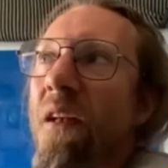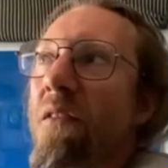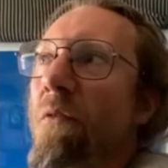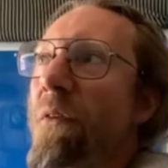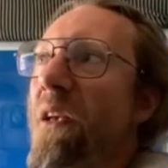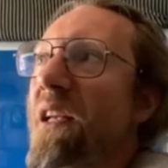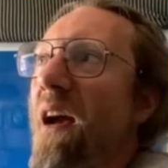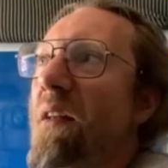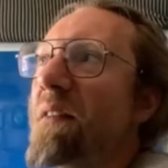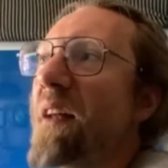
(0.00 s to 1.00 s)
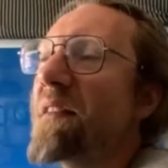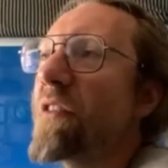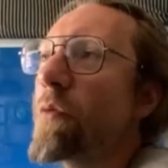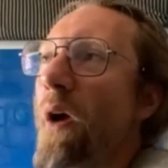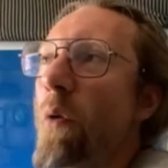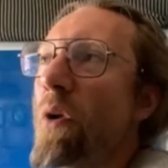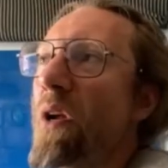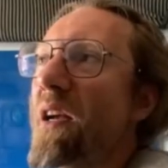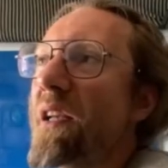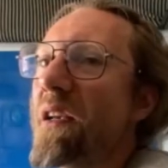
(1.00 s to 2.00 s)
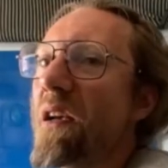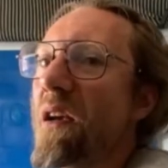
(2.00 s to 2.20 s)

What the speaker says: that's the thing. That's why you're directly